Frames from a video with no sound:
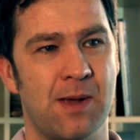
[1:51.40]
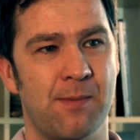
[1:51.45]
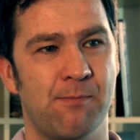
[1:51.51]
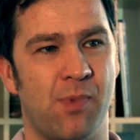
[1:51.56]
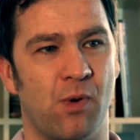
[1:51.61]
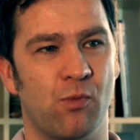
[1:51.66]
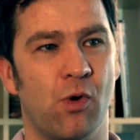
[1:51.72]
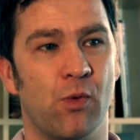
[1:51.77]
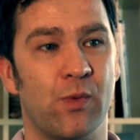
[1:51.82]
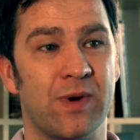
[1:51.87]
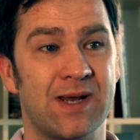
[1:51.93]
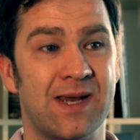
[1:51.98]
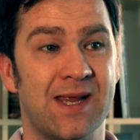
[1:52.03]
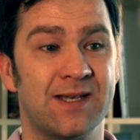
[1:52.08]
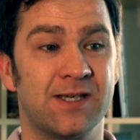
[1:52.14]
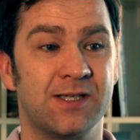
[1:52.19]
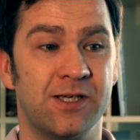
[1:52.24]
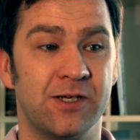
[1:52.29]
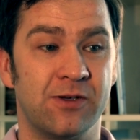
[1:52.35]
But what we
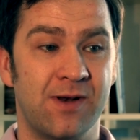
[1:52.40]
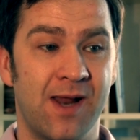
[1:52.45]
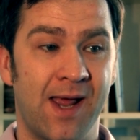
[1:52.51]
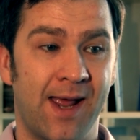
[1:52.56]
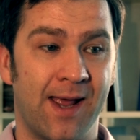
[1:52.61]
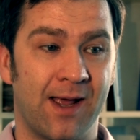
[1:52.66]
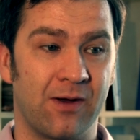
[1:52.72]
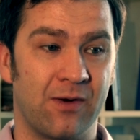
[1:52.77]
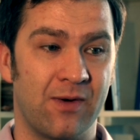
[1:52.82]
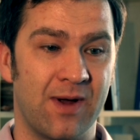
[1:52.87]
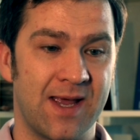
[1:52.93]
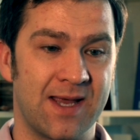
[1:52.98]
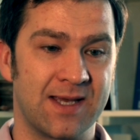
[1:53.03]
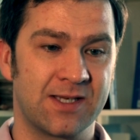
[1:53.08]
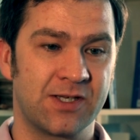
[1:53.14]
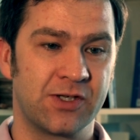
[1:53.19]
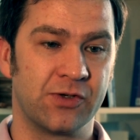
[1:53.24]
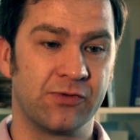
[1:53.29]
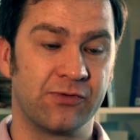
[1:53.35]
need to do now is
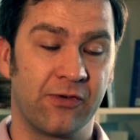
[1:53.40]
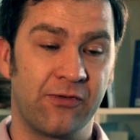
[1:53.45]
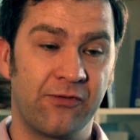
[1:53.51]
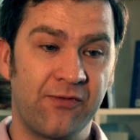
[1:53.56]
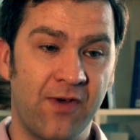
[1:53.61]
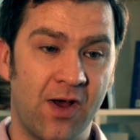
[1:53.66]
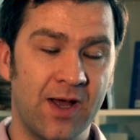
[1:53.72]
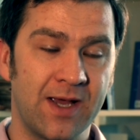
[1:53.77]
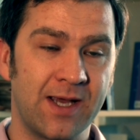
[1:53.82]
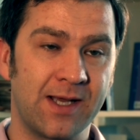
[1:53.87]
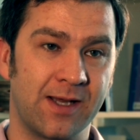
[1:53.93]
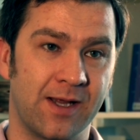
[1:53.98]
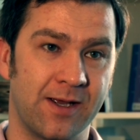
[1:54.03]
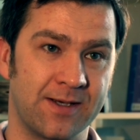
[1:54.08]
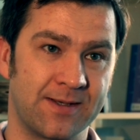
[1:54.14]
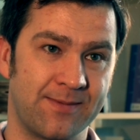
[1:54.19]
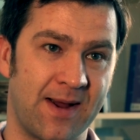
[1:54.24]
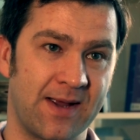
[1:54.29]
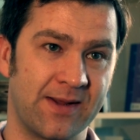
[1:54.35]
to refine
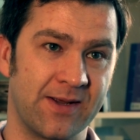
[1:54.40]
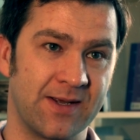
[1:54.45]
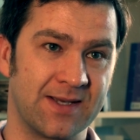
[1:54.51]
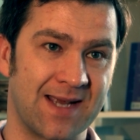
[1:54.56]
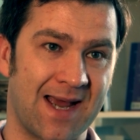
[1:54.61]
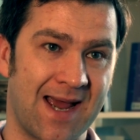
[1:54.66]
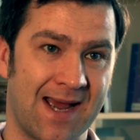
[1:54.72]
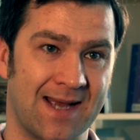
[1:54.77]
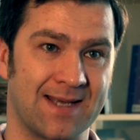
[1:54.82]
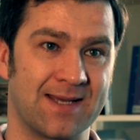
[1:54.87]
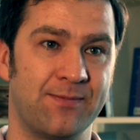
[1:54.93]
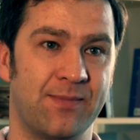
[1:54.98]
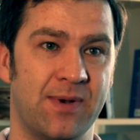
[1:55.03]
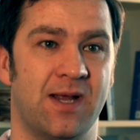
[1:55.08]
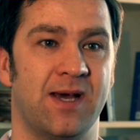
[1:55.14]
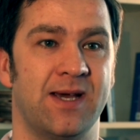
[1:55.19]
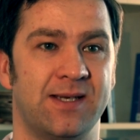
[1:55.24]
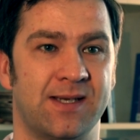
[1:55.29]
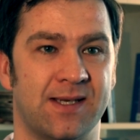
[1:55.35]
those methods as
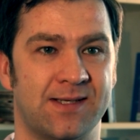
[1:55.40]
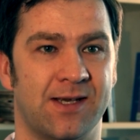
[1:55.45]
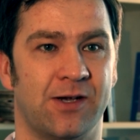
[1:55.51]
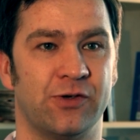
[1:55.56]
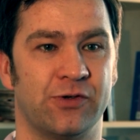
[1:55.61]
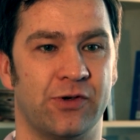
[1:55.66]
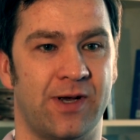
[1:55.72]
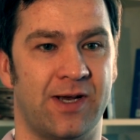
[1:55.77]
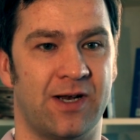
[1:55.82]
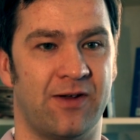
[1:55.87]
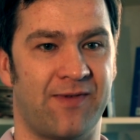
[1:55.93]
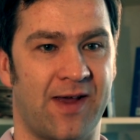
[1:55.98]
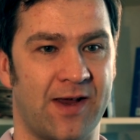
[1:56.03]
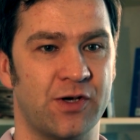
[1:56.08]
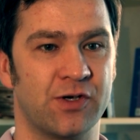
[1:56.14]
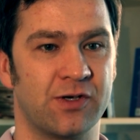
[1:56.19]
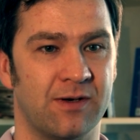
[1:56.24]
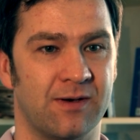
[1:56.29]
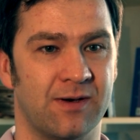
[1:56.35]
applied to social
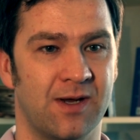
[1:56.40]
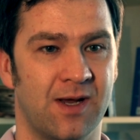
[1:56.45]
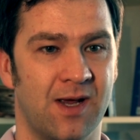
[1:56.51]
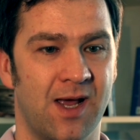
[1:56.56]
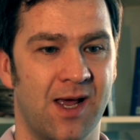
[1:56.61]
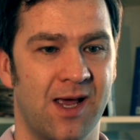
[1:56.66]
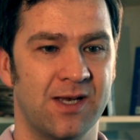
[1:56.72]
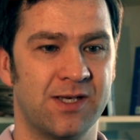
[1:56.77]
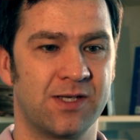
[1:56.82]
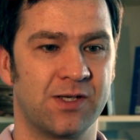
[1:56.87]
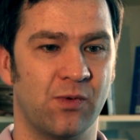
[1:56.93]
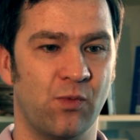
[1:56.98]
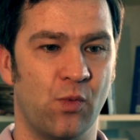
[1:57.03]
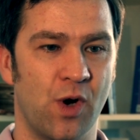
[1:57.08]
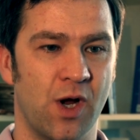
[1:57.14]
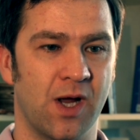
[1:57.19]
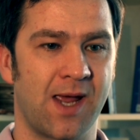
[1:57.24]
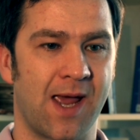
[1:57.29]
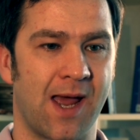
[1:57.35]
innovation, to
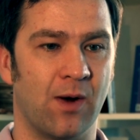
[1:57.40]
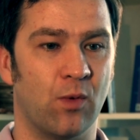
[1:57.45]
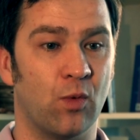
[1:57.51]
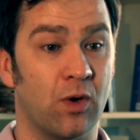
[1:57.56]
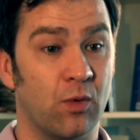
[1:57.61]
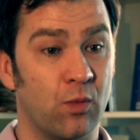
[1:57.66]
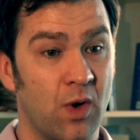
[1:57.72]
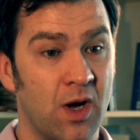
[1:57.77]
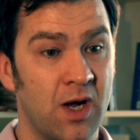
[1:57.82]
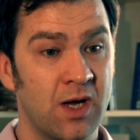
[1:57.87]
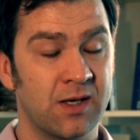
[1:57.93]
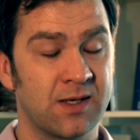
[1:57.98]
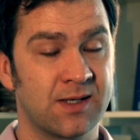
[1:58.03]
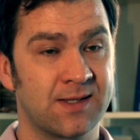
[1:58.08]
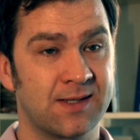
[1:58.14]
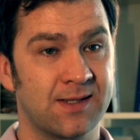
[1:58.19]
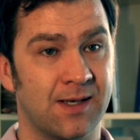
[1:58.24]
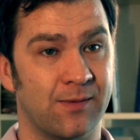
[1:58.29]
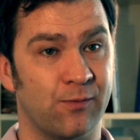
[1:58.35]
work out what
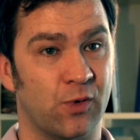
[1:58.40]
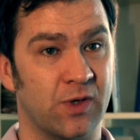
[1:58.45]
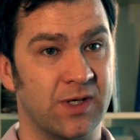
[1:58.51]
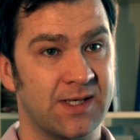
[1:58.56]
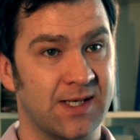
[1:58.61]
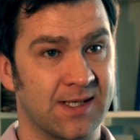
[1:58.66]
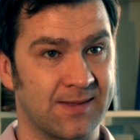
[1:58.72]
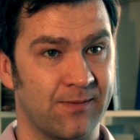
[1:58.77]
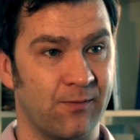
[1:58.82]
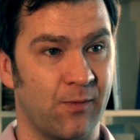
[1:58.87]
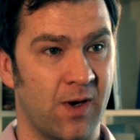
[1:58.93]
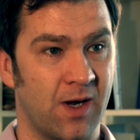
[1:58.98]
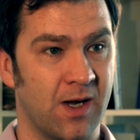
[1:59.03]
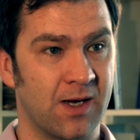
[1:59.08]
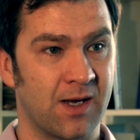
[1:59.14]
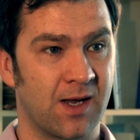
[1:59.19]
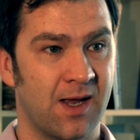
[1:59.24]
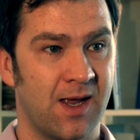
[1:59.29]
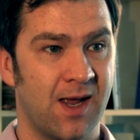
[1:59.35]
works and what doesn't
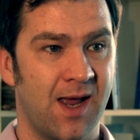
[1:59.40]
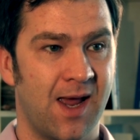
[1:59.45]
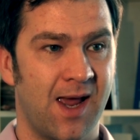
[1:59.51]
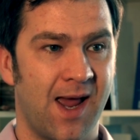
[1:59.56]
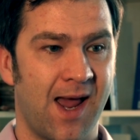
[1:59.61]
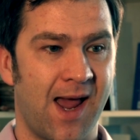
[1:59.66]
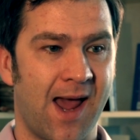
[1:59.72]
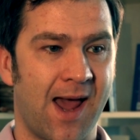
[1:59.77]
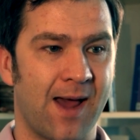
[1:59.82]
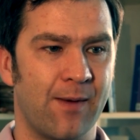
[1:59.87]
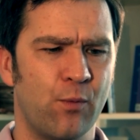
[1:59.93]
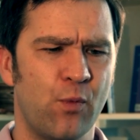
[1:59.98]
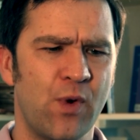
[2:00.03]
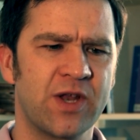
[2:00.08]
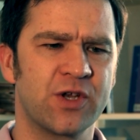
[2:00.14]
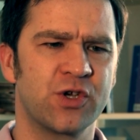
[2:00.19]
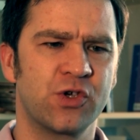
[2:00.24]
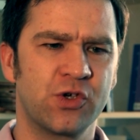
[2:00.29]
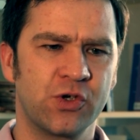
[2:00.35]
work, and
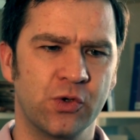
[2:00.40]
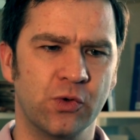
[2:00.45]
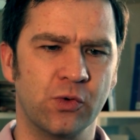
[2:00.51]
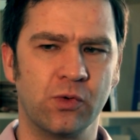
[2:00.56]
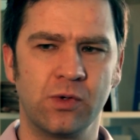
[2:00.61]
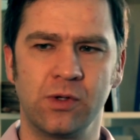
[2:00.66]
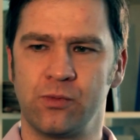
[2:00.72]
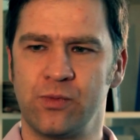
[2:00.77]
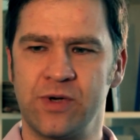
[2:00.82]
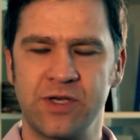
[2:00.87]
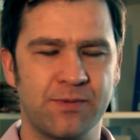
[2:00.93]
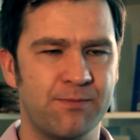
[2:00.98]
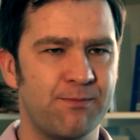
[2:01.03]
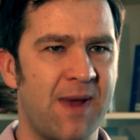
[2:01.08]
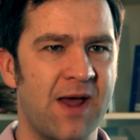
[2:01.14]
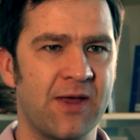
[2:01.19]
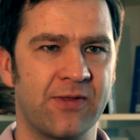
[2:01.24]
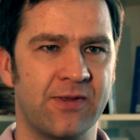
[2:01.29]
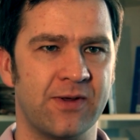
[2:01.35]
which tool or which
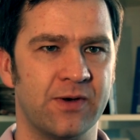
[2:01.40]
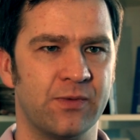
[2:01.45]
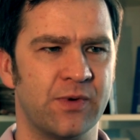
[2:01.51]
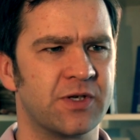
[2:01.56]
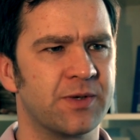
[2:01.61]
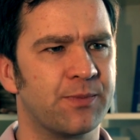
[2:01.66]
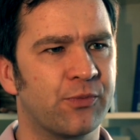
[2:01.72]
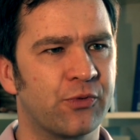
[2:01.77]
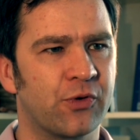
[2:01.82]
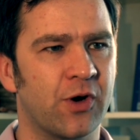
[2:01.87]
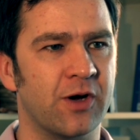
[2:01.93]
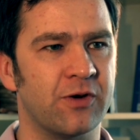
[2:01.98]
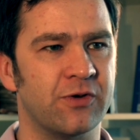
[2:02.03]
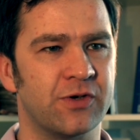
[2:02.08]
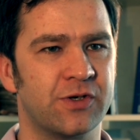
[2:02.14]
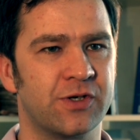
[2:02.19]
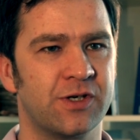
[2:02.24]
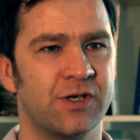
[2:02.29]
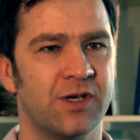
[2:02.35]
method, which
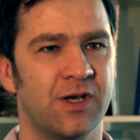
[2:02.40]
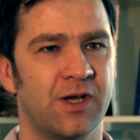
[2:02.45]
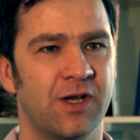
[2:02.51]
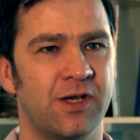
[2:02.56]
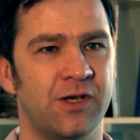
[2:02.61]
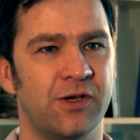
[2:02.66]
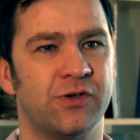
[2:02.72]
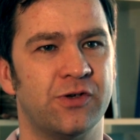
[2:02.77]
approach you